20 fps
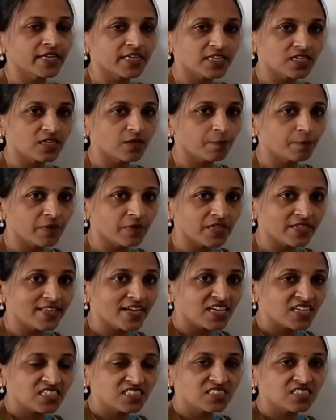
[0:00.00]
number,
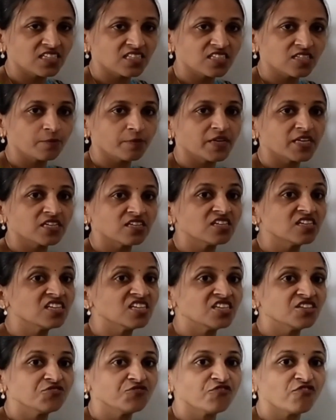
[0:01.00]
that is nothing but a
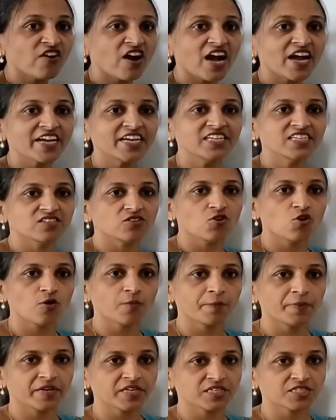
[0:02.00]
divide
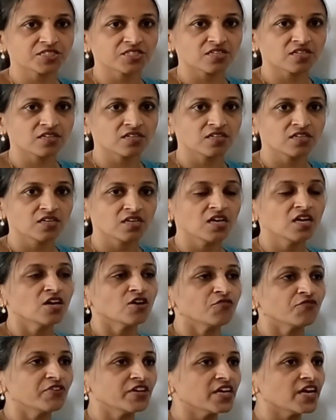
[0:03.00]
operation.
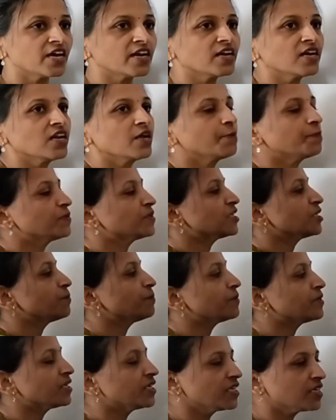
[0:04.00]
We are left
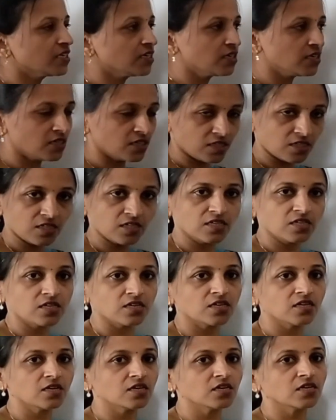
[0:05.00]
shifting
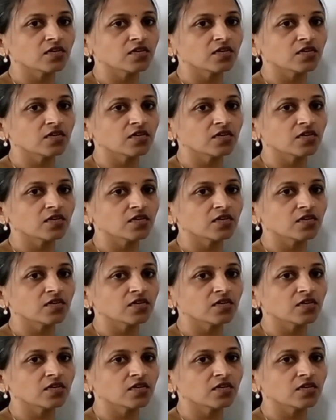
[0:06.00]
uh,